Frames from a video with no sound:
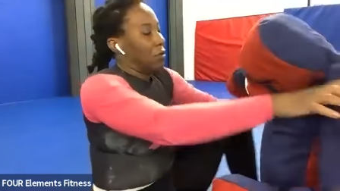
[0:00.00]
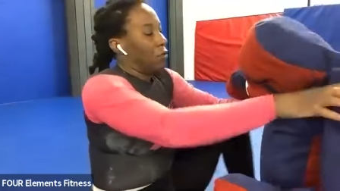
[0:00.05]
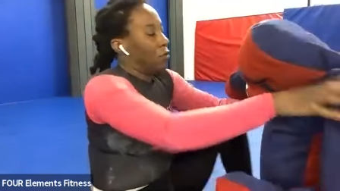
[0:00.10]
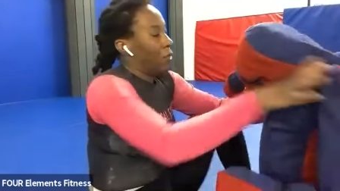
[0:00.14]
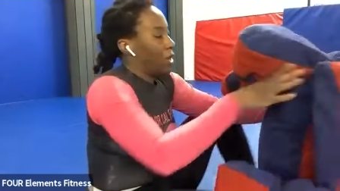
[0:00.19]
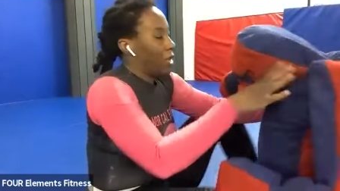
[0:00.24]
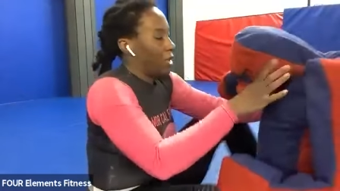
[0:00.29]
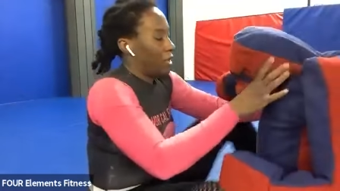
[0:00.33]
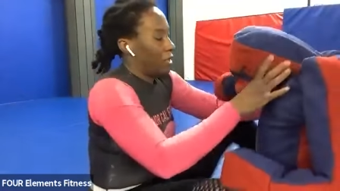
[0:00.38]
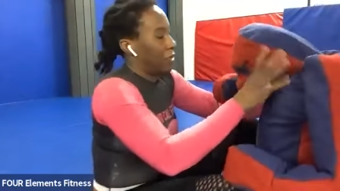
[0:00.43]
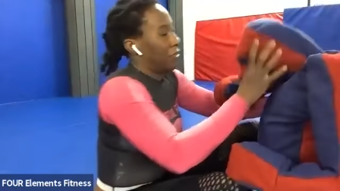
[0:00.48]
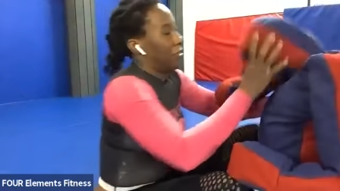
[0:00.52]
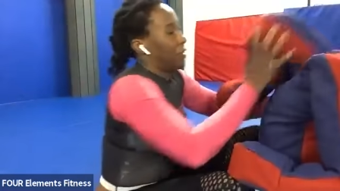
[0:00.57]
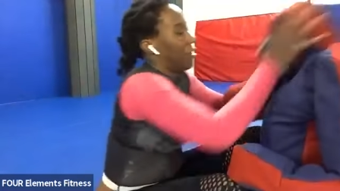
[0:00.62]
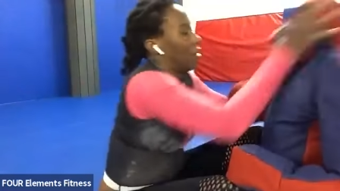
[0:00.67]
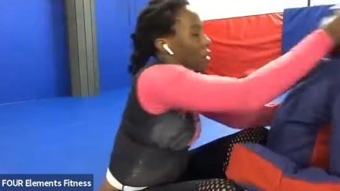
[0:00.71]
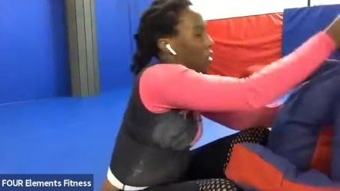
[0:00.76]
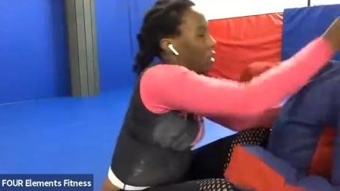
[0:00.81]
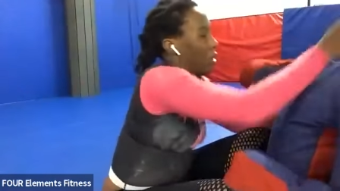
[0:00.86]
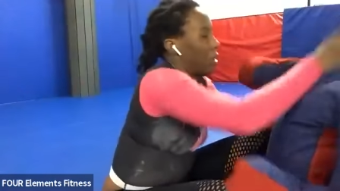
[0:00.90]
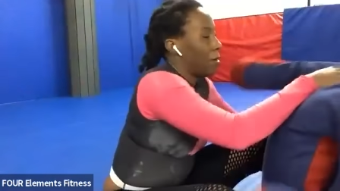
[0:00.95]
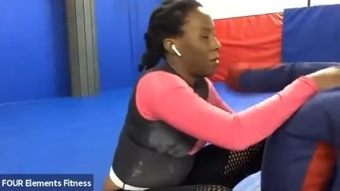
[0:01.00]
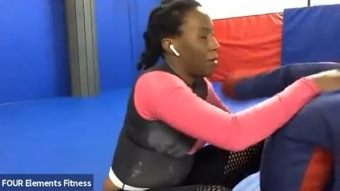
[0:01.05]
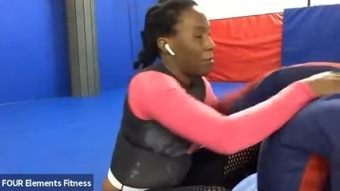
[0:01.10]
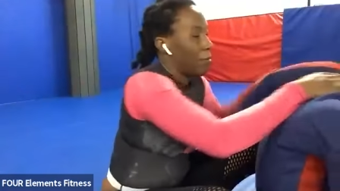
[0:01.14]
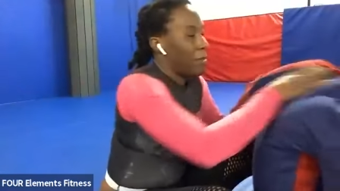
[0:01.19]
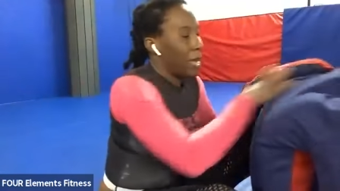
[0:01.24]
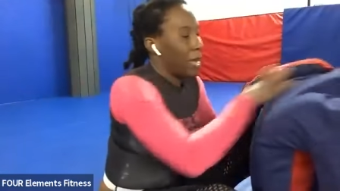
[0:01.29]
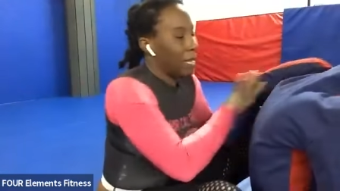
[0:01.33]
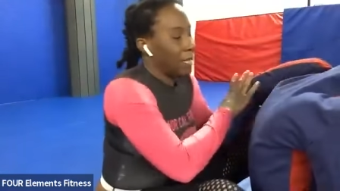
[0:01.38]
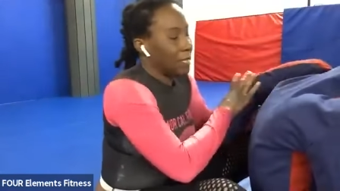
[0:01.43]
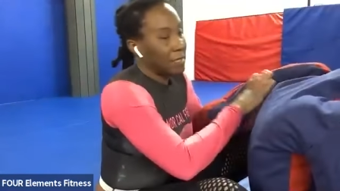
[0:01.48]
with
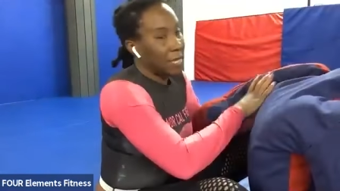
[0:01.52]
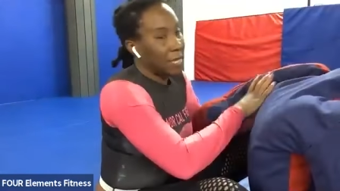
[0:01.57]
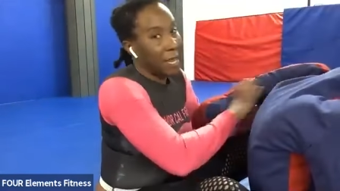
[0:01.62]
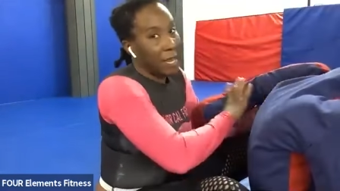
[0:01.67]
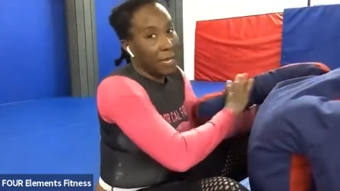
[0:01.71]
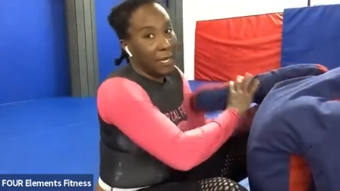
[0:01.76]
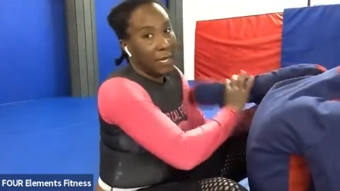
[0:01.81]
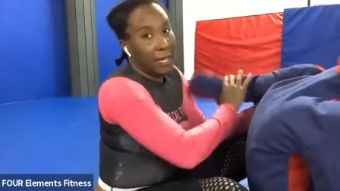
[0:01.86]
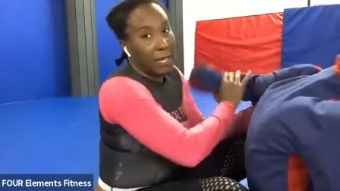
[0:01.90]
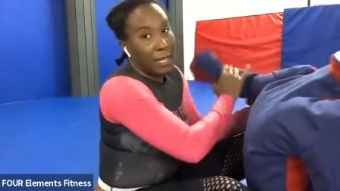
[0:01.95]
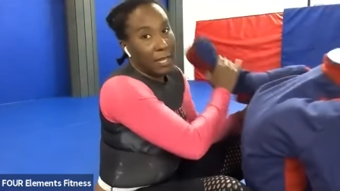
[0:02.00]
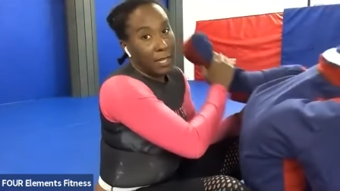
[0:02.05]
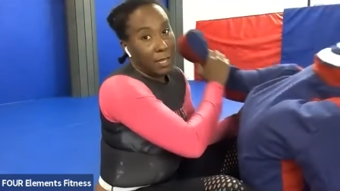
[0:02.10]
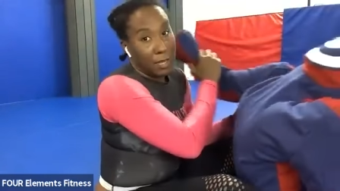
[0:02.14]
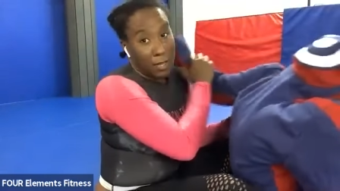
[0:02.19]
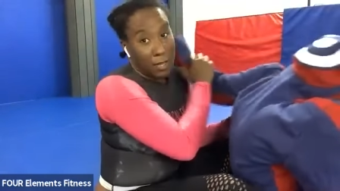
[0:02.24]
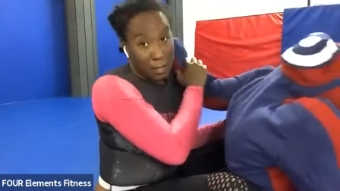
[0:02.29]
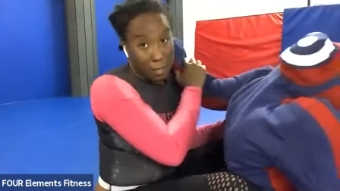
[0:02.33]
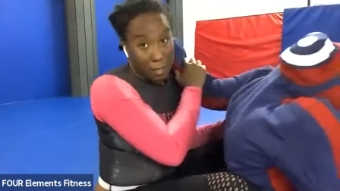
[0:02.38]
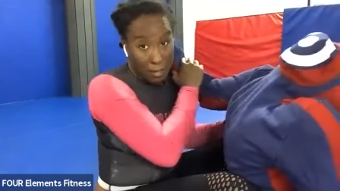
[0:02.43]
maintaining